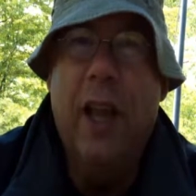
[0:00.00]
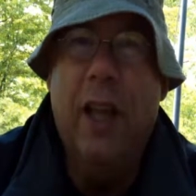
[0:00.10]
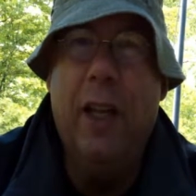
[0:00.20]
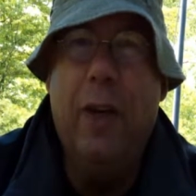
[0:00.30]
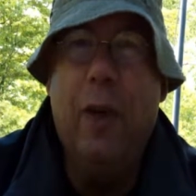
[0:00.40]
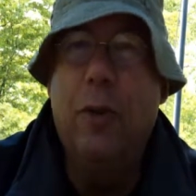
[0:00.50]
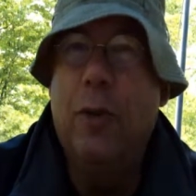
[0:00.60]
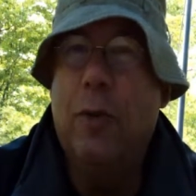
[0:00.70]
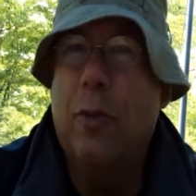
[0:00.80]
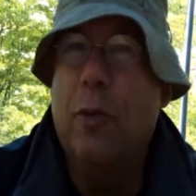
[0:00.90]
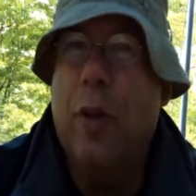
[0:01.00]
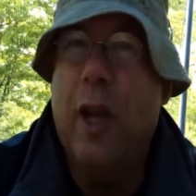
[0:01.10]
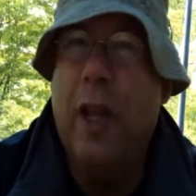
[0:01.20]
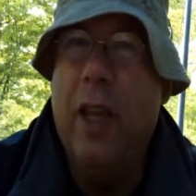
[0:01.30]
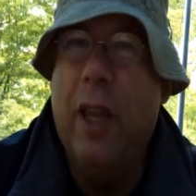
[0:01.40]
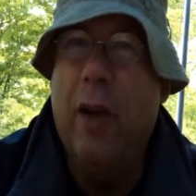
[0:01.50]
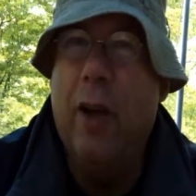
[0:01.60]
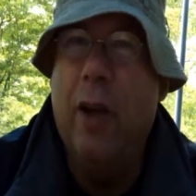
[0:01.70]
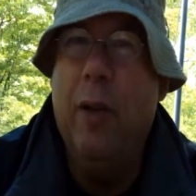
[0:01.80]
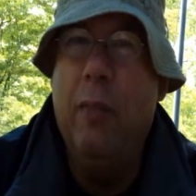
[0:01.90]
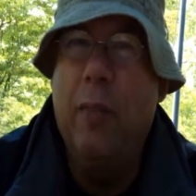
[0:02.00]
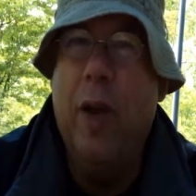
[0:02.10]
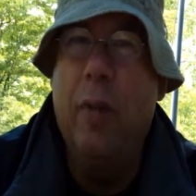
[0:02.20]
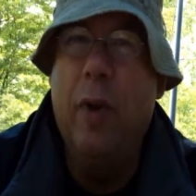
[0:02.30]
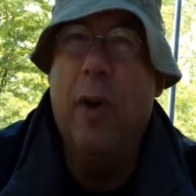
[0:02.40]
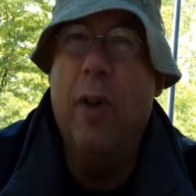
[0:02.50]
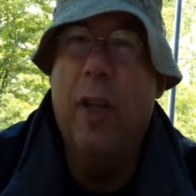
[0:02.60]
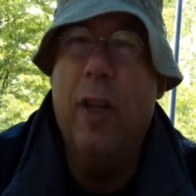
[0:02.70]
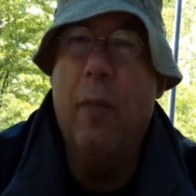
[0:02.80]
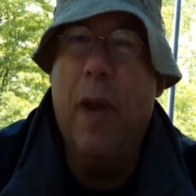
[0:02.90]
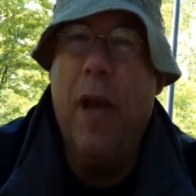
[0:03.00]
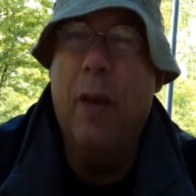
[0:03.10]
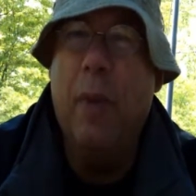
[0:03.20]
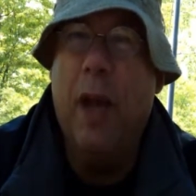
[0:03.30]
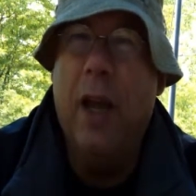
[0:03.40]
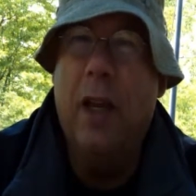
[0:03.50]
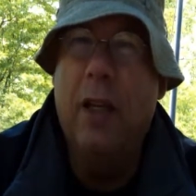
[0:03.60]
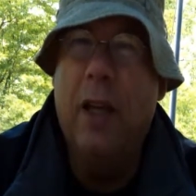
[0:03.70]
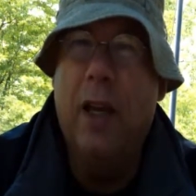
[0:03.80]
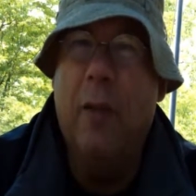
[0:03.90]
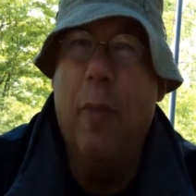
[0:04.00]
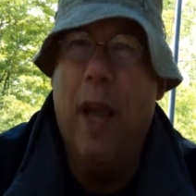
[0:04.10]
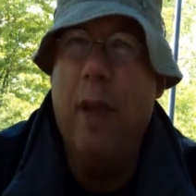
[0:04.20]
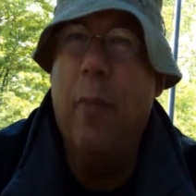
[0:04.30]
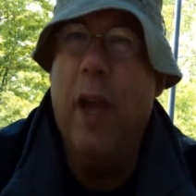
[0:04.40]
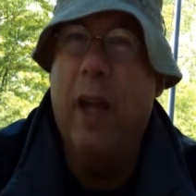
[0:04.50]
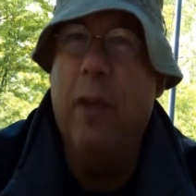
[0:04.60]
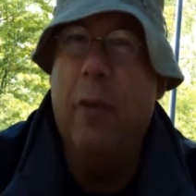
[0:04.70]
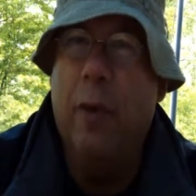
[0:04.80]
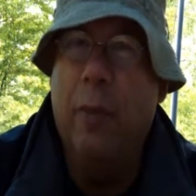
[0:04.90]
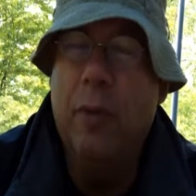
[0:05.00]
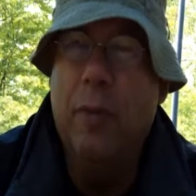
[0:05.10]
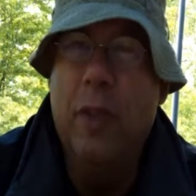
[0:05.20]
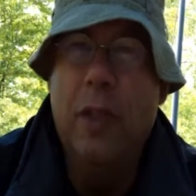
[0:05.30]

and it goes through what I carry primarily in a backpack on a backpack trip.